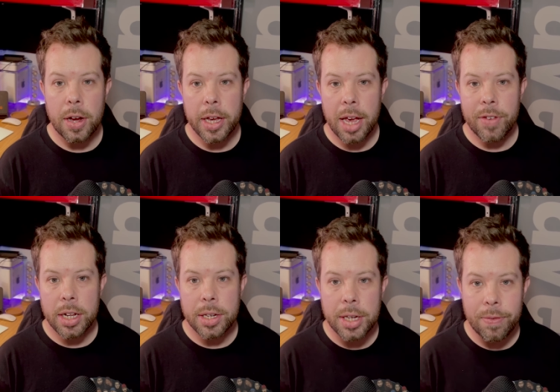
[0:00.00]
iCave
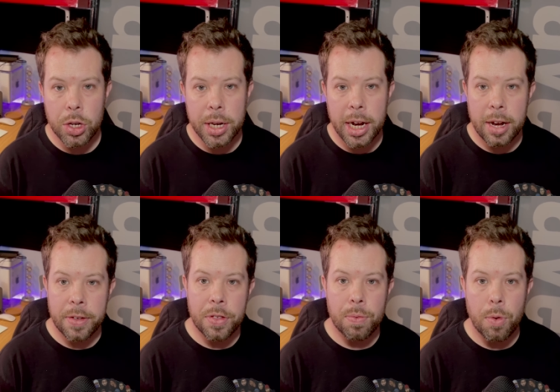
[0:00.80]
Answers, have you seen any
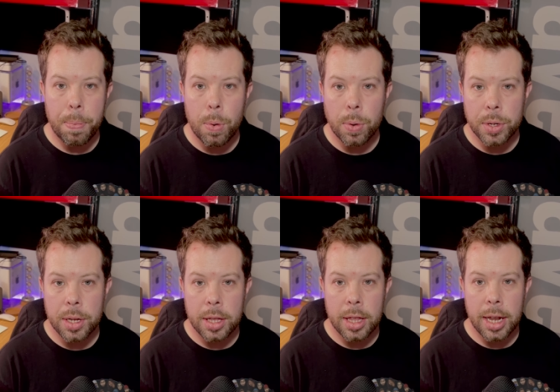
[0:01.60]
of the reports
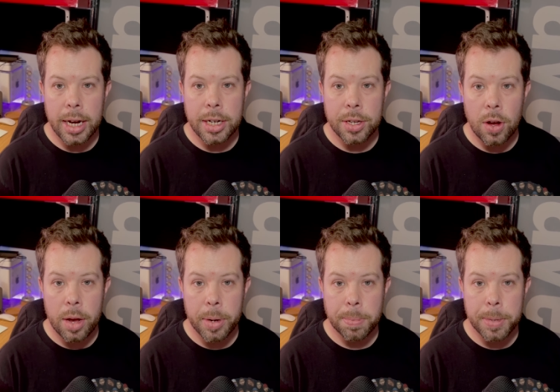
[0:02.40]
that the latest
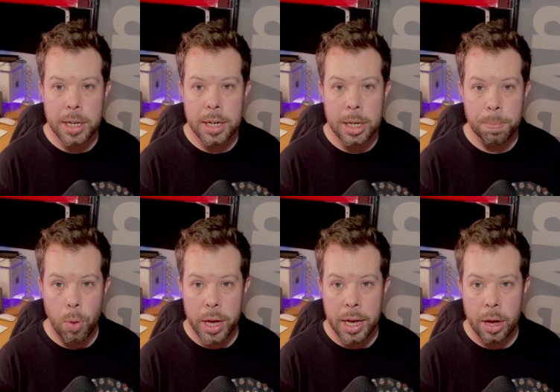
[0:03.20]
iOS beta is
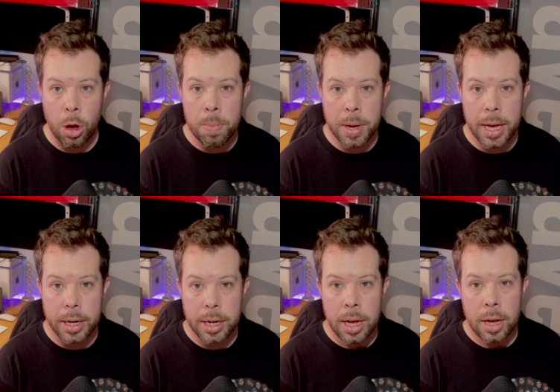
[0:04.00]
breaking HomeKit?